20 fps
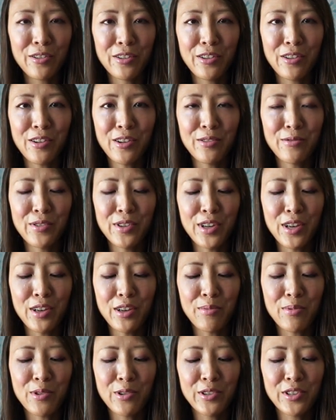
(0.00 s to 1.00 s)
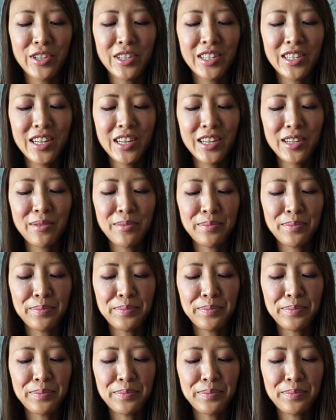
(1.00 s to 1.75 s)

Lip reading: early on when I purchased it.